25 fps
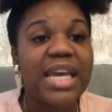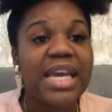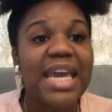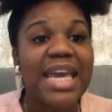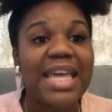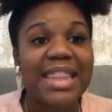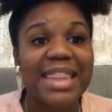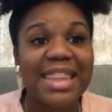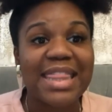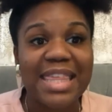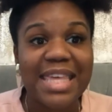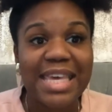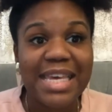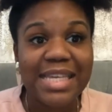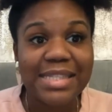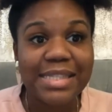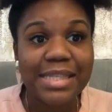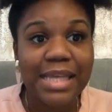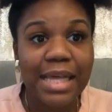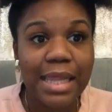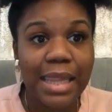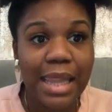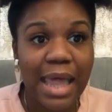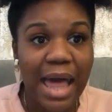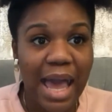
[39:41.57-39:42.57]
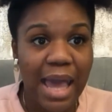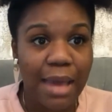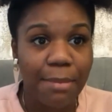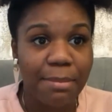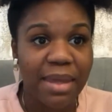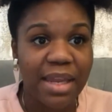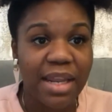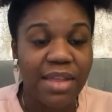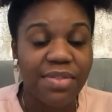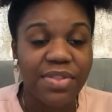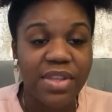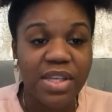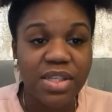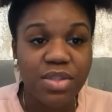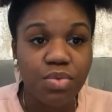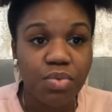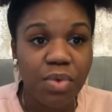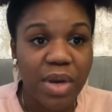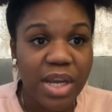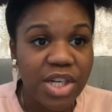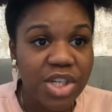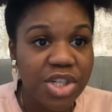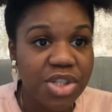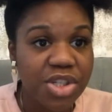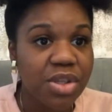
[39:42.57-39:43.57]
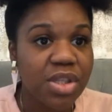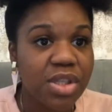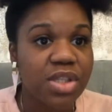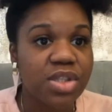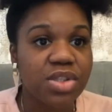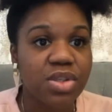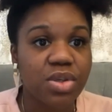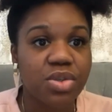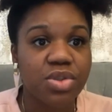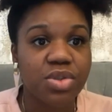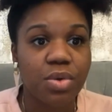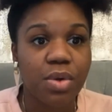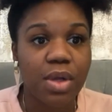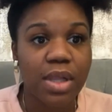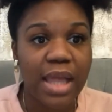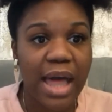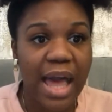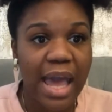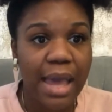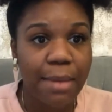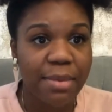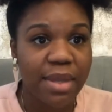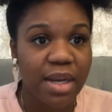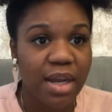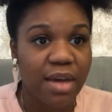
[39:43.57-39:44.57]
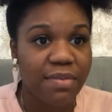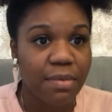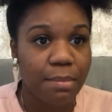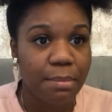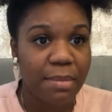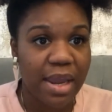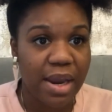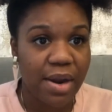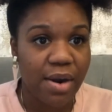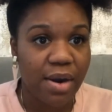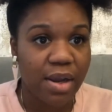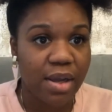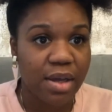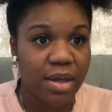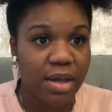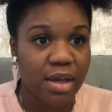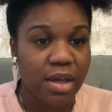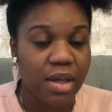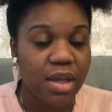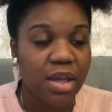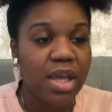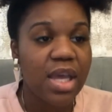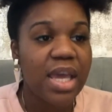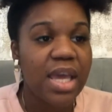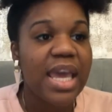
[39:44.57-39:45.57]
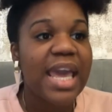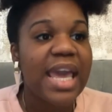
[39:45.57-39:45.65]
in this climate, in this racial and social climate of America,